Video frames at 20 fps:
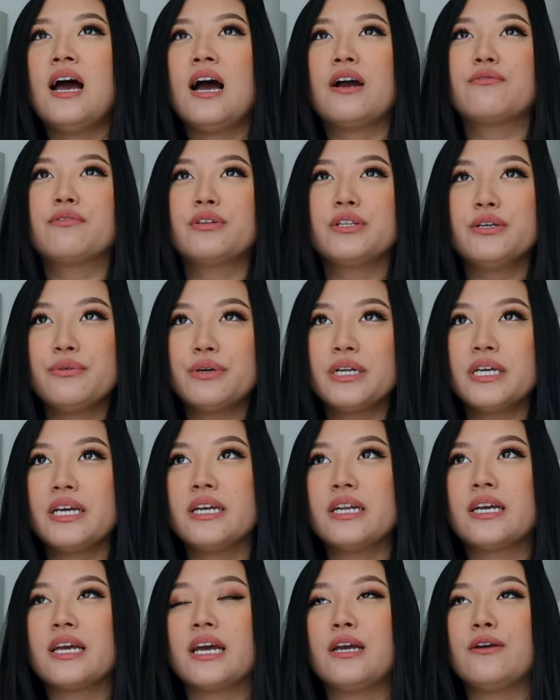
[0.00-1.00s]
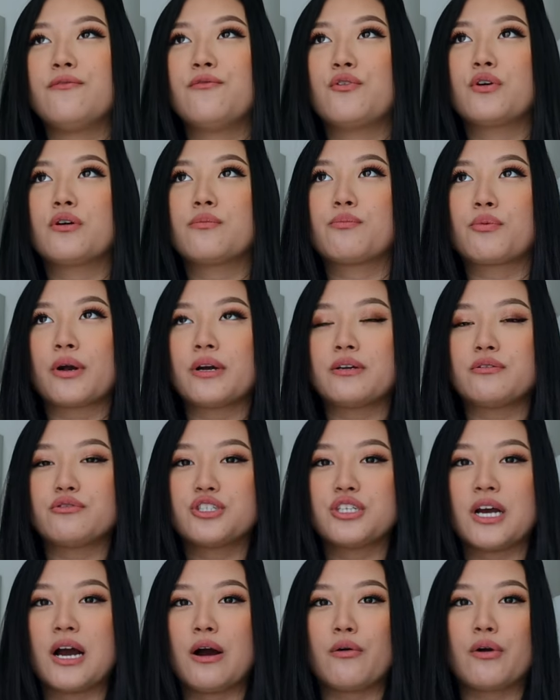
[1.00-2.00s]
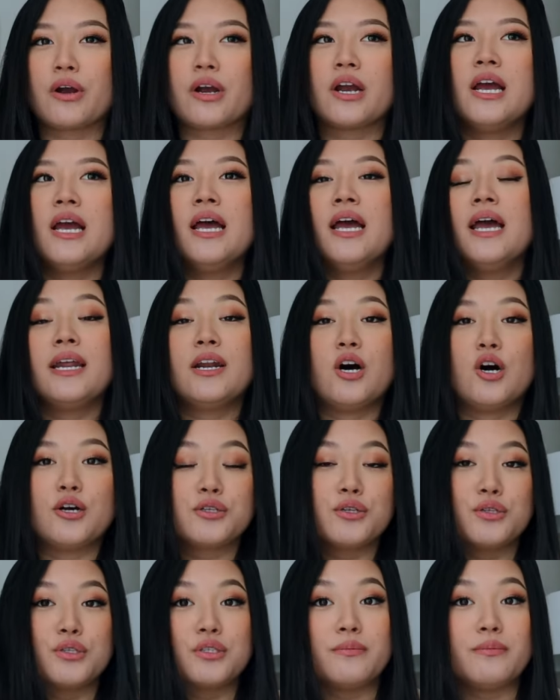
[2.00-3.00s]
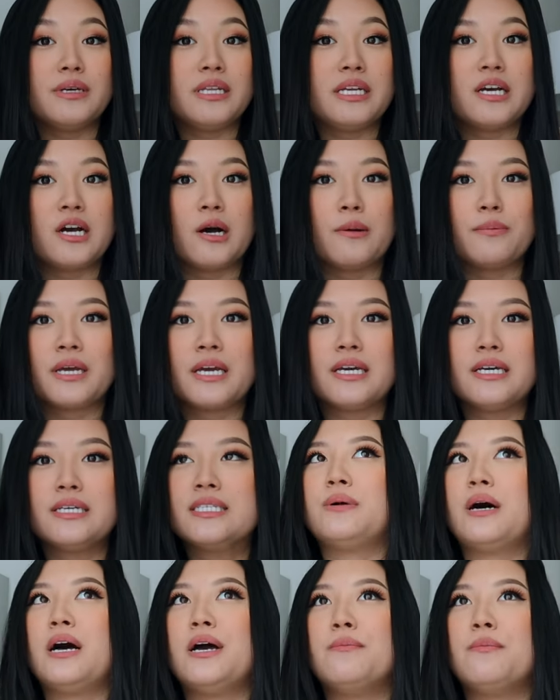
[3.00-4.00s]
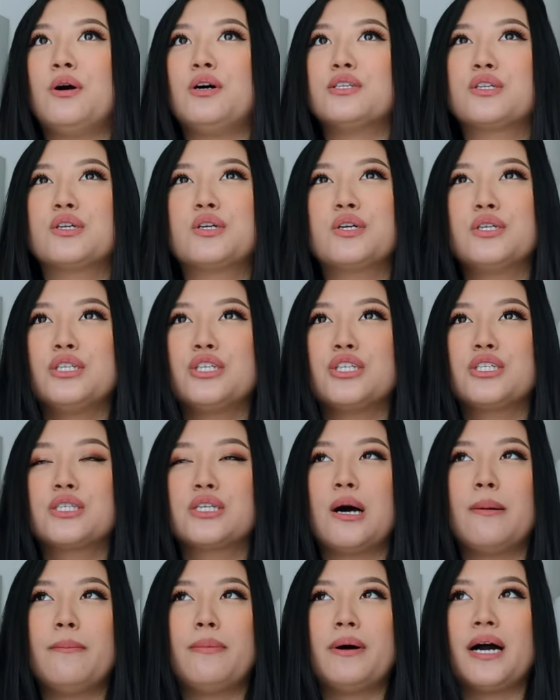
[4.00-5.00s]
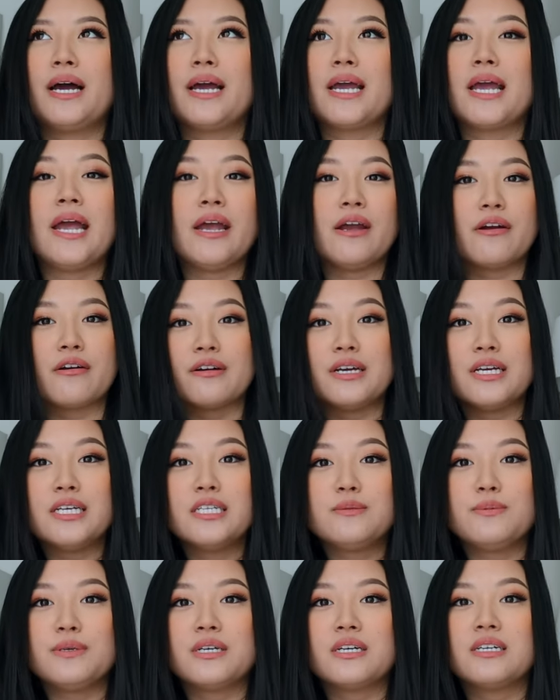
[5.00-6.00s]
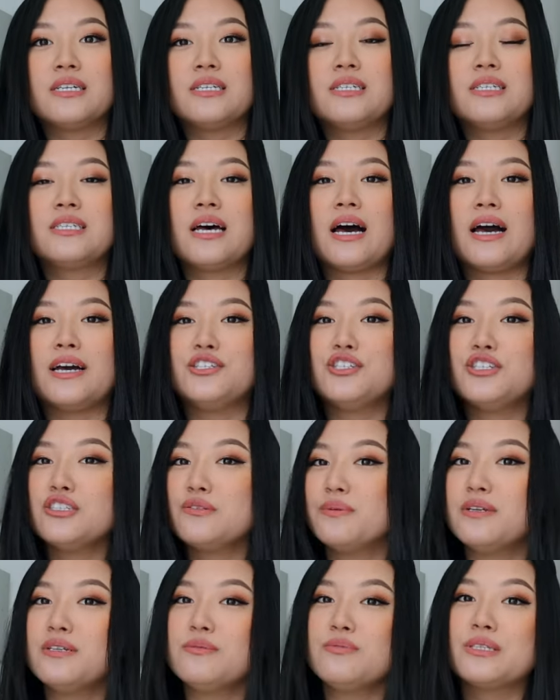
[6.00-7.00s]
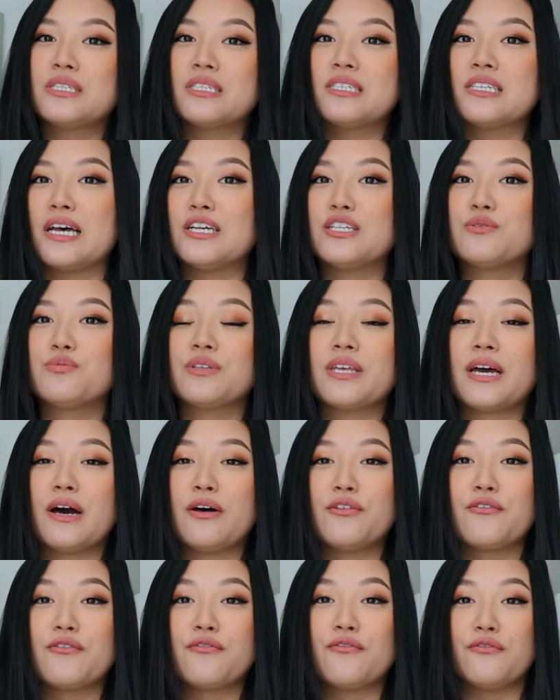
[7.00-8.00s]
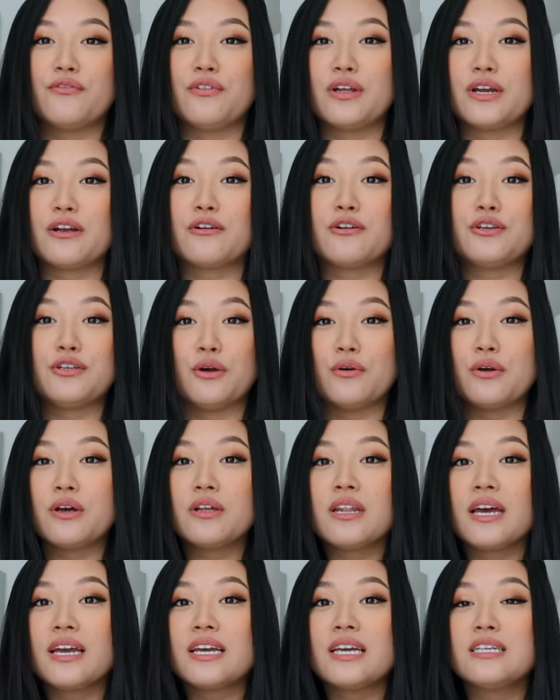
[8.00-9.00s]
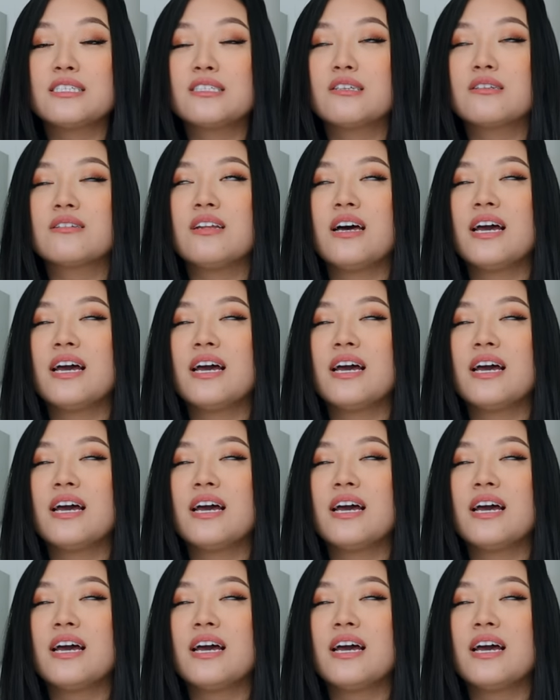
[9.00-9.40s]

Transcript: I really want to get a cake for her bridal shower and also some mini cupcakes. I'm also going to stop by Aerie's because I just been obsessed obsessed with how the flare yoga leggings look